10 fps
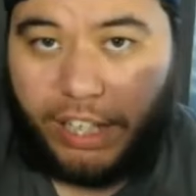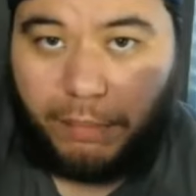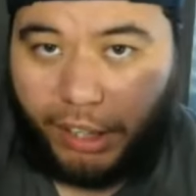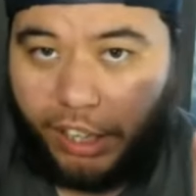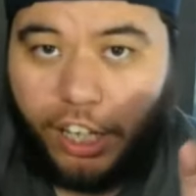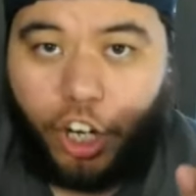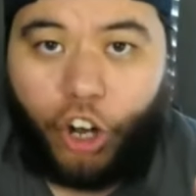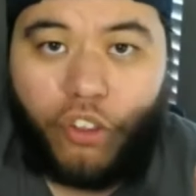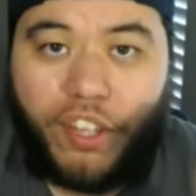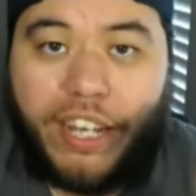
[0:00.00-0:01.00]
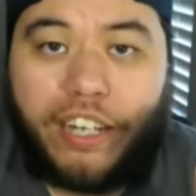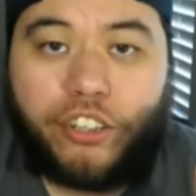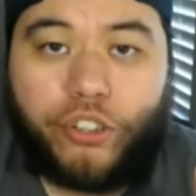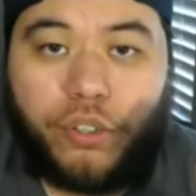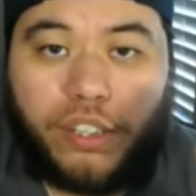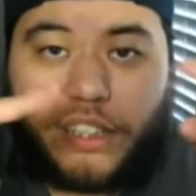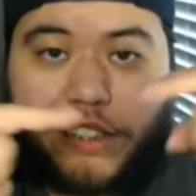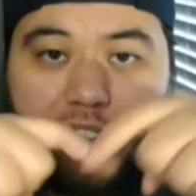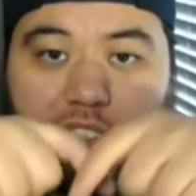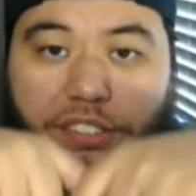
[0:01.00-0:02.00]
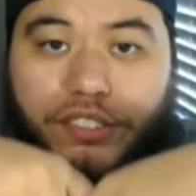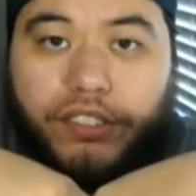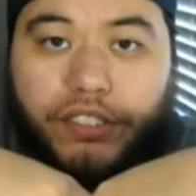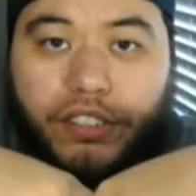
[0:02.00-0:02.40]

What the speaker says: linemen. All they got to do is this,